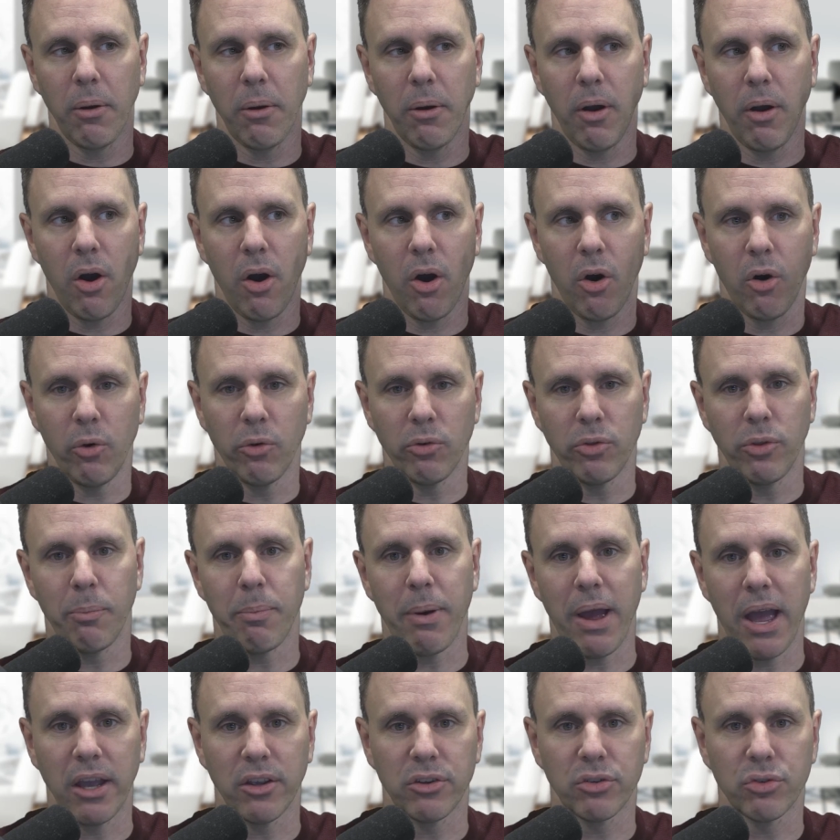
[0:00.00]
oh, the
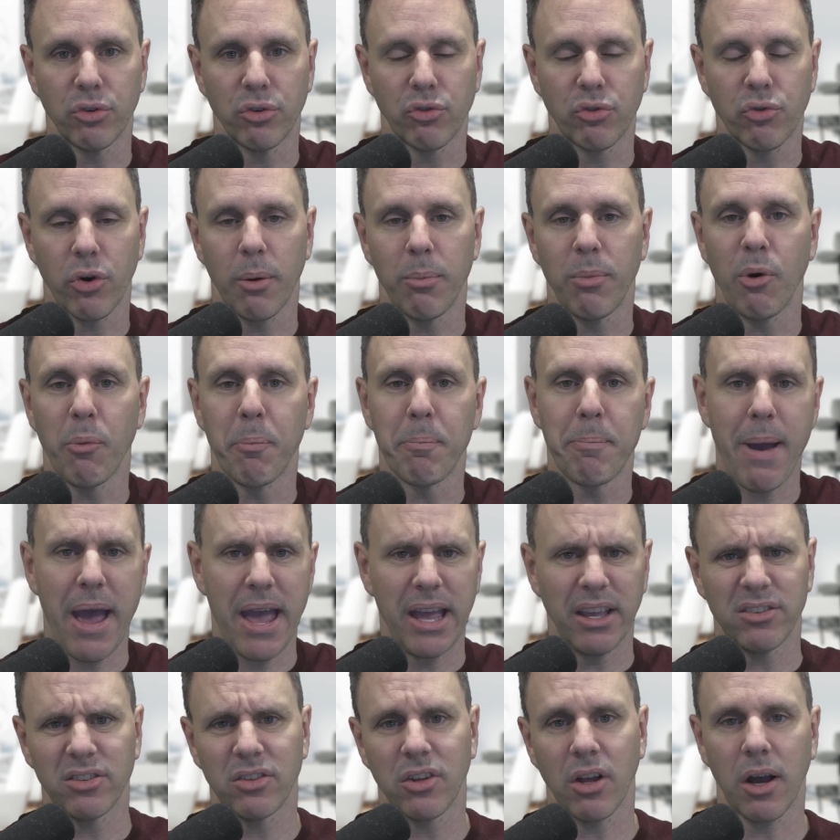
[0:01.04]
banks are in trouble,
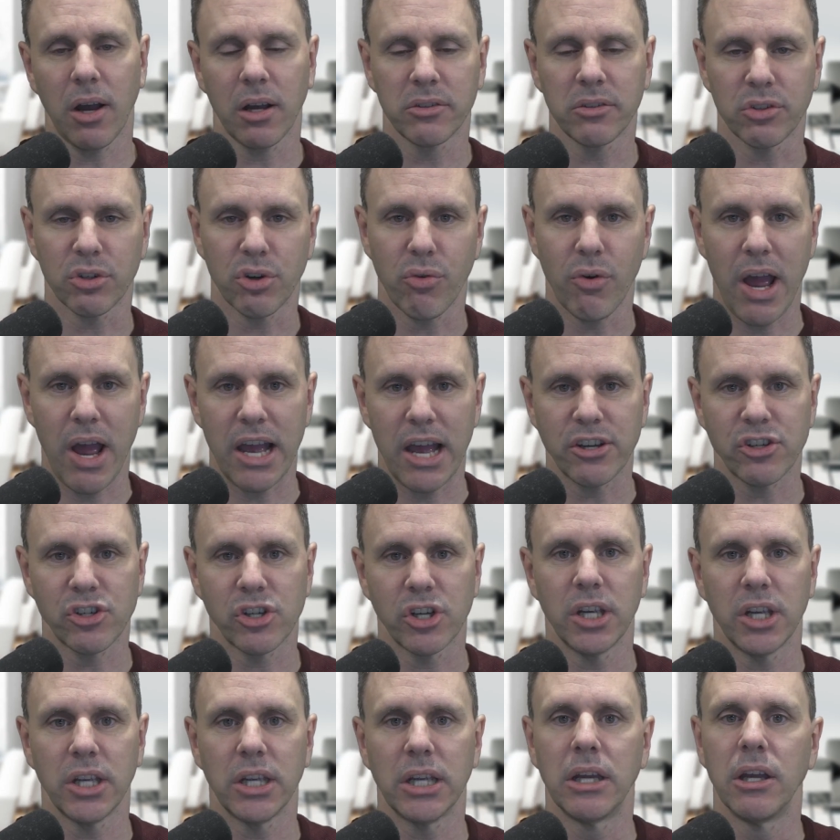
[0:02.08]
bank stocks are
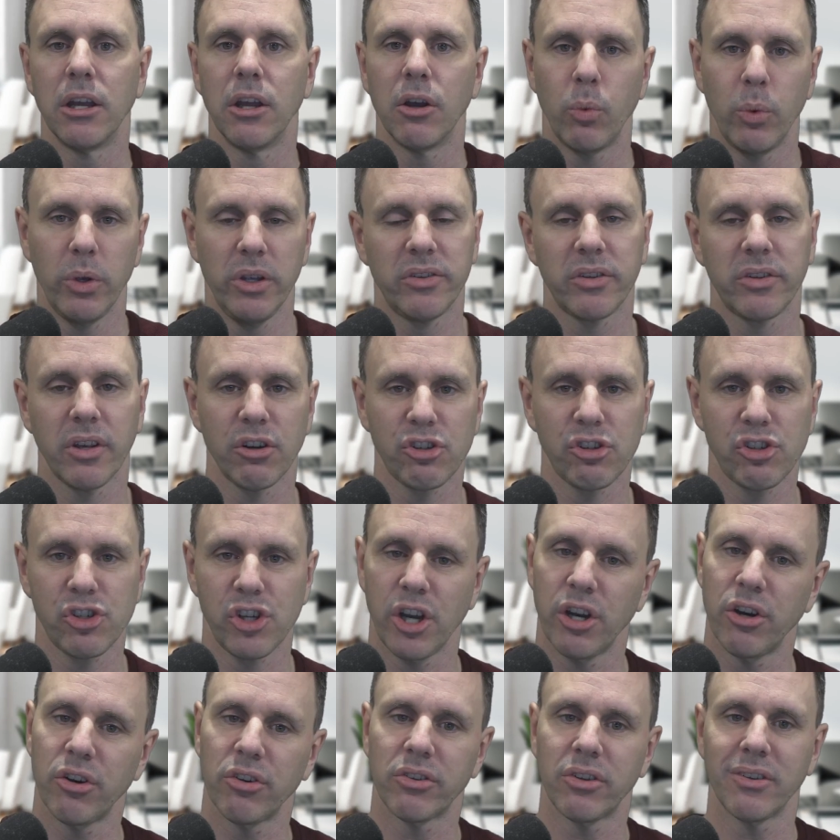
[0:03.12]
crashing, we sell
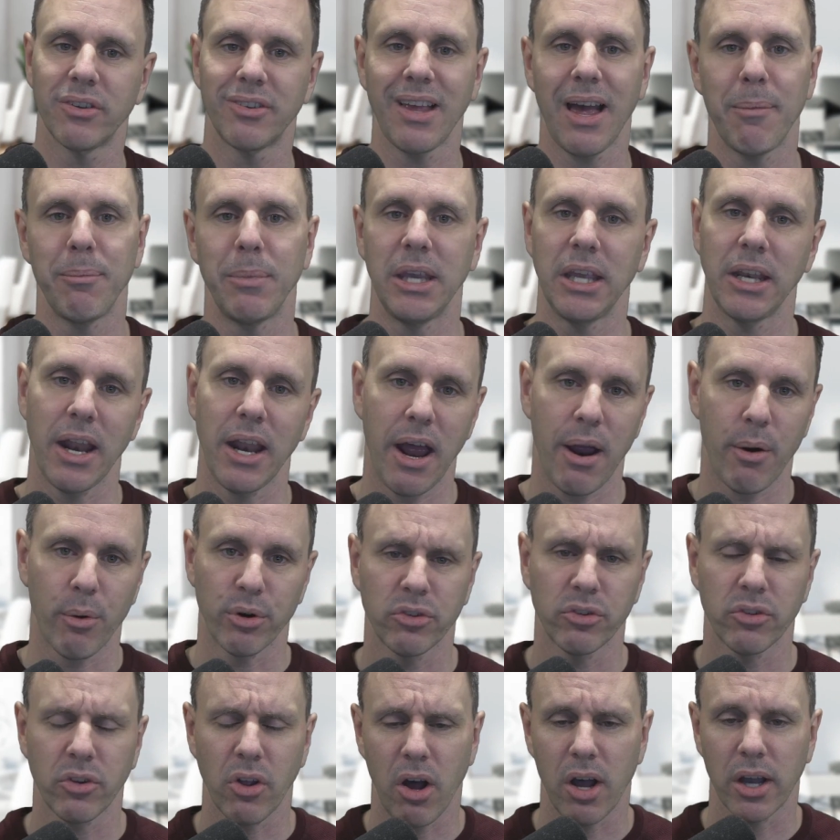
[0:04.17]
shares, does that mean our
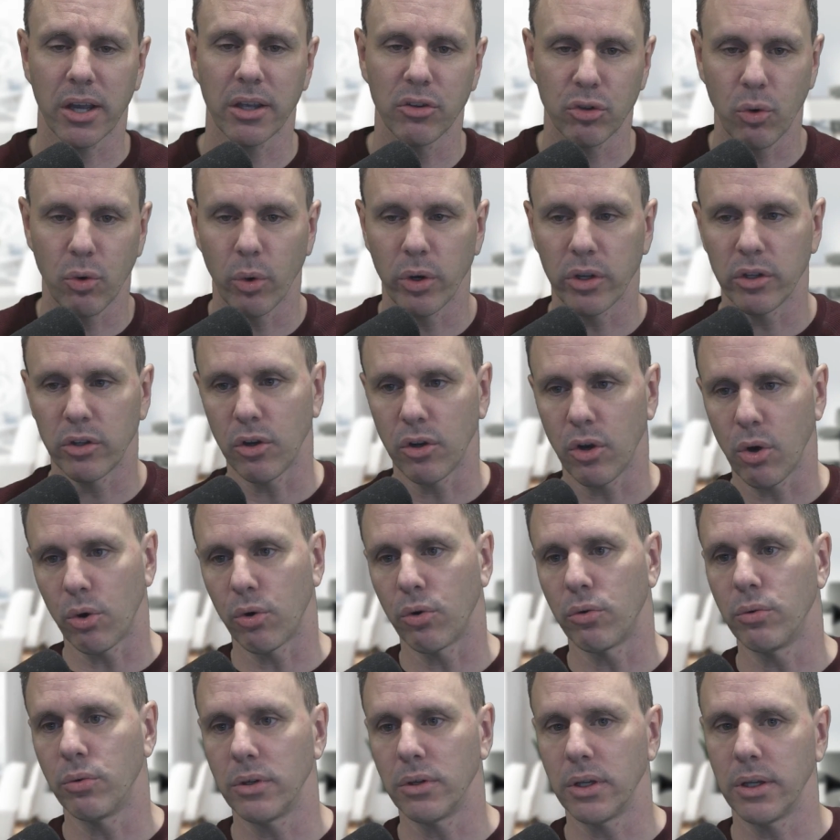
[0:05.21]
stock is going to
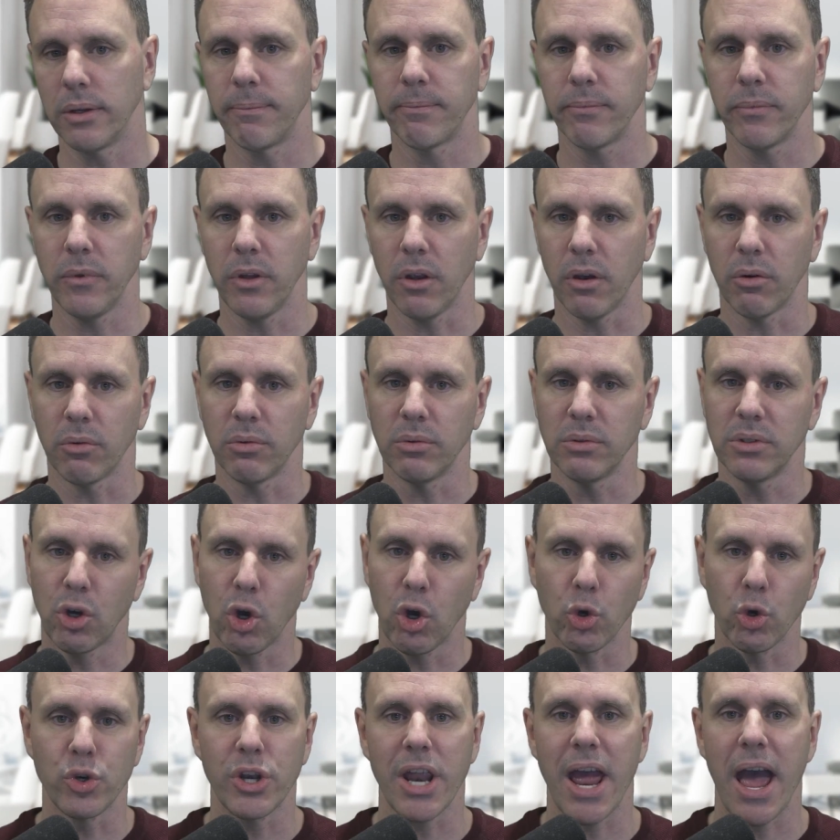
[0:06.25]

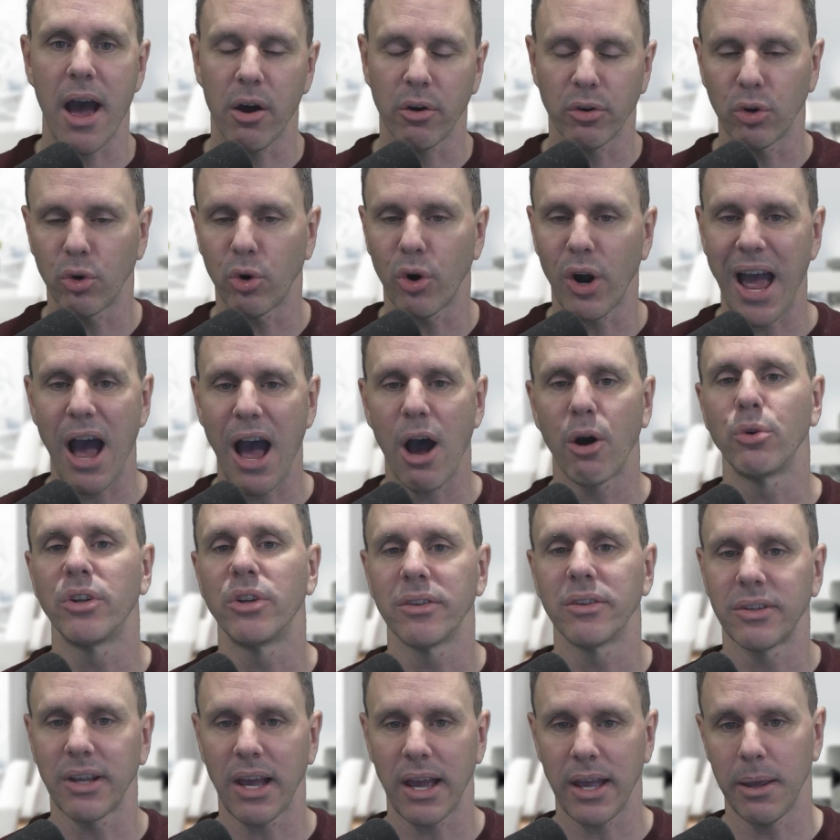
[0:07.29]
go down, or how
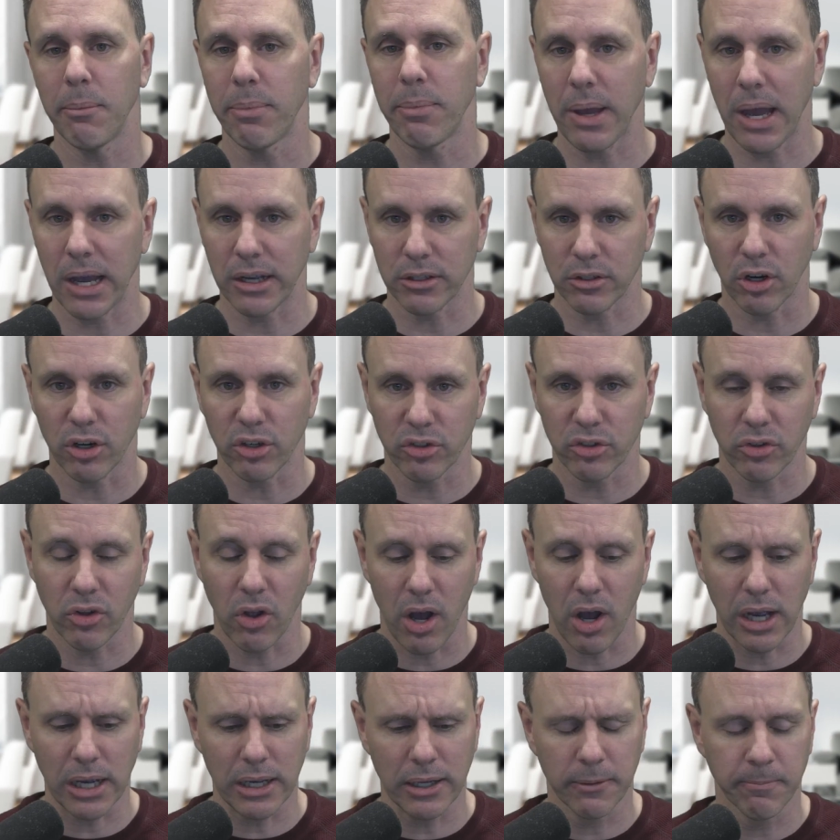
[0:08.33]
does that impact our
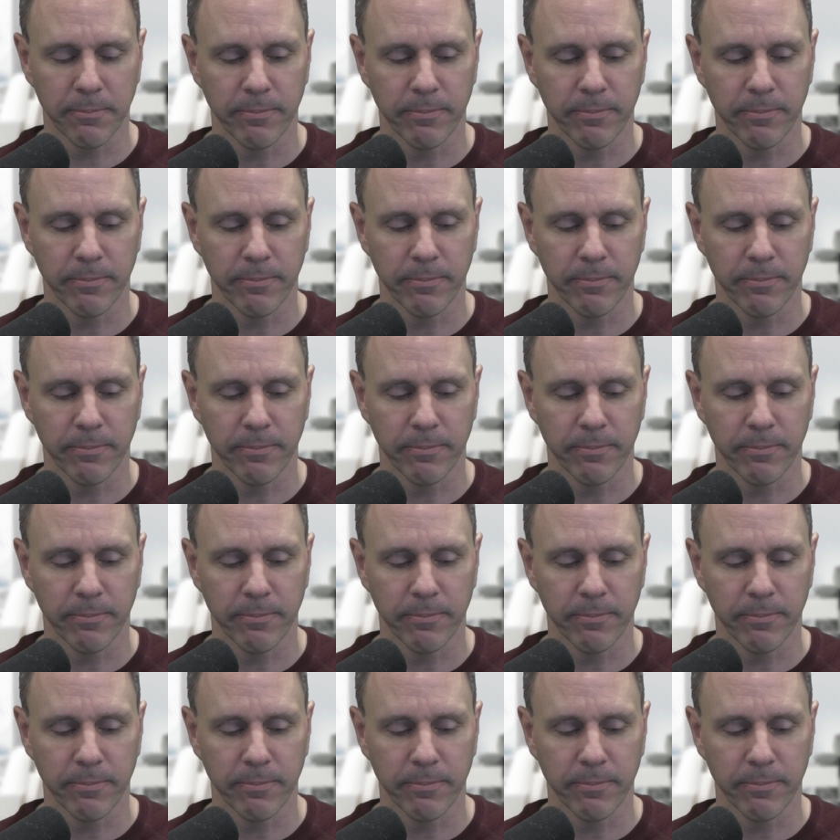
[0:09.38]
stock?